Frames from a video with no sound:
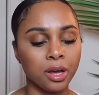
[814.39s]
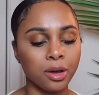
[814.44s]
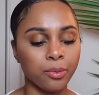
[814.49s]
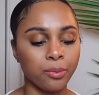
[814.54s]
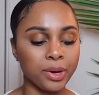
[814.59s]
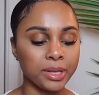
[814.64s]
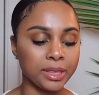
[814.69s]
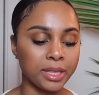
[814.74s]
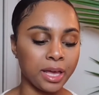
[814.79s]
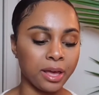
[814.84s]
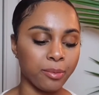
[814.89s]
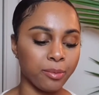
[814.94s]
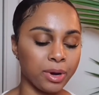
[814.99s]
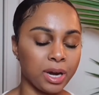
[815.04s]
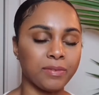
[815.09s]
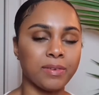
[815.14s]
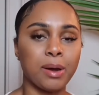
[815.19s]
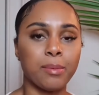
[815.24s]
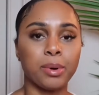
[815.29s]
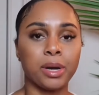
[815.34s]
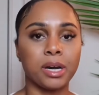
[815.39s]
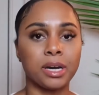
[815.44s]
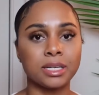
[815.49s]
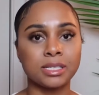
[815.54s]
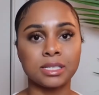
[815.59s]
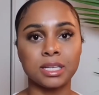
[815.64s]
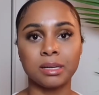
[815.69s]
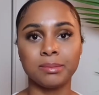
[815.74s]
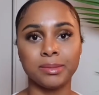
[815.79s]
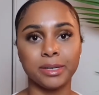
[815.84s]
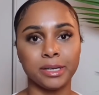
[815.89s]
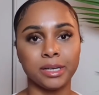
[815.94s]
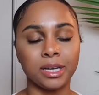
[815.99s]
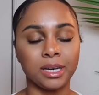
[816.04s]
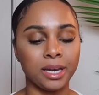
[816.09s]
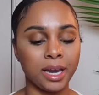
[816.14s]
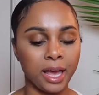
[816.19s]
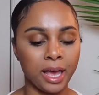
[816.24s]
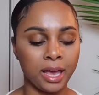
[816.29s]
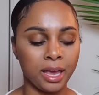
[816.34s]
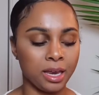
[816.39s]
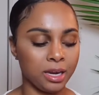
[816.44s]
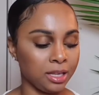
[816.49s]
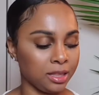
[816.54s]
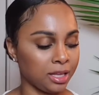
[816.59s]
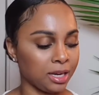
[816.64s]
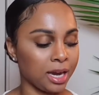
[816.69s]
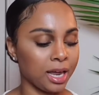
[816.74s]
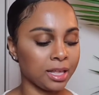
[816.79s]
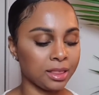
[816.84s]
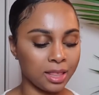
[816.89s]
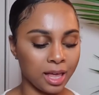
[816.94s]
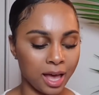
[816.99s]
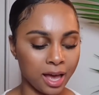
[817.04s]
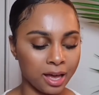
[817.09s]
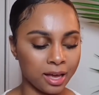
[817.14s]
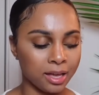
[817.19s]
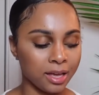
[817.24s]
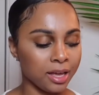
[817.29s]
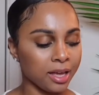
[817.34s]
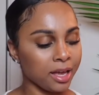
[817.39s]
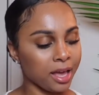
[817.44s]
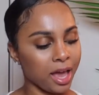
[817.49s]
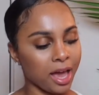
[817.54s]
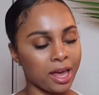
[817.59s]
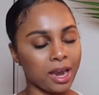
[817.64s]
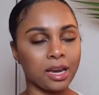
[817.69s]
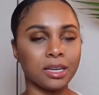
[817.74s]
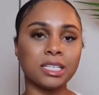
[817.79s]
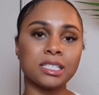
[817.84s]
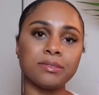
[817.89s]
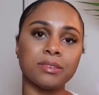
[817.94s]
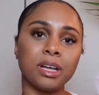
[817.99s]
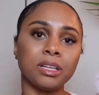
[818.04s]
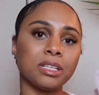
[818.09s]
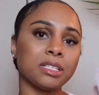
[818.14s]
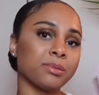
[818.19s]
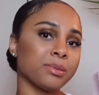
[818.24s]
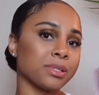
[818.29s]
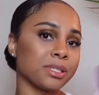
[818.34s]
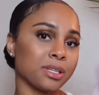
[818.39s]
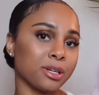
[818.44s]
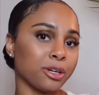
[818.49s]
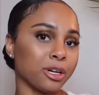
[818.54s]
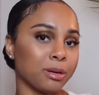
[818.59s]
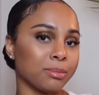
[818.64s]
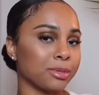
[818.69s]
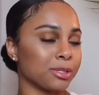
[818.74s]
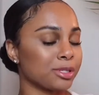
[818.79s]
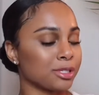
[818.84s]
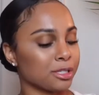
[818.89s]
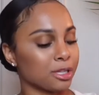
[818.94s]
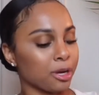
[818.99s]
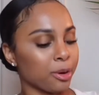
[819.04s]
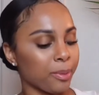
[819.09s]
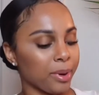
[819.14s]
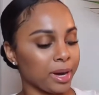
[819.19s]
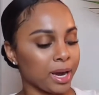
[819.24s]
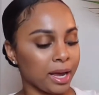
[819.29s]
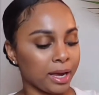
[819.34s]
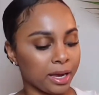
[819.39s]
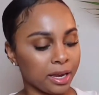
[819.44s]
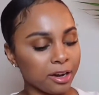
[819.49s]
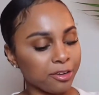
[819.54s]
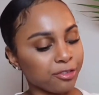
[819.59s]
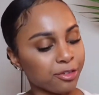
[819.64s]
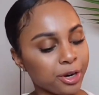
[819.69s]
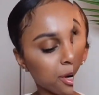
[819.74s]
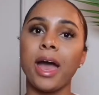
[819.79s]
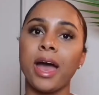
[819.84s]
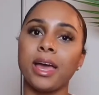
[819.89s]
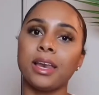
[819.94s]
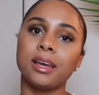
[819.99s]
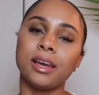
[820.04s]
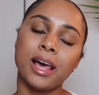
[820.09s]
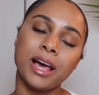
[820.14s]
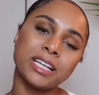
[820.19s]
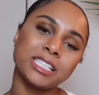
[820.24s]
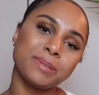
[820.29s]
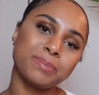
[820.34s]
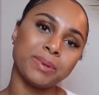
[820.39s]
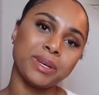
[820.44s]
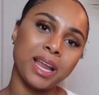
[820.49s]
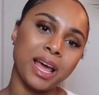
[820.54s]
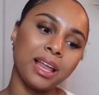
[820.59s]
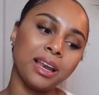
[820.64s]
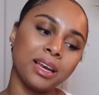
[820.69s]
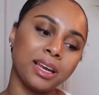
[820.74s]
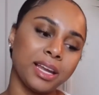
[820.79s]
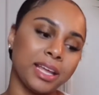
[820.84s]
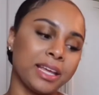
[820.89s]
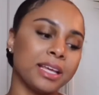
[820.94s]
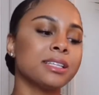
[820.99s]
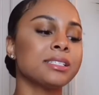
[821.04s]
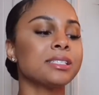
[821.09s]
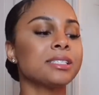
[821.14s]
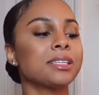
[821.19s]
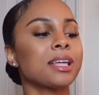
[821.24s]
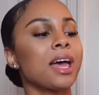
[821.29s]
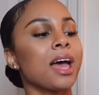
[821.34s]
with it whenever I put her to sleep during the day anything like that and I just feel like this is adorable so why not get it and last but not least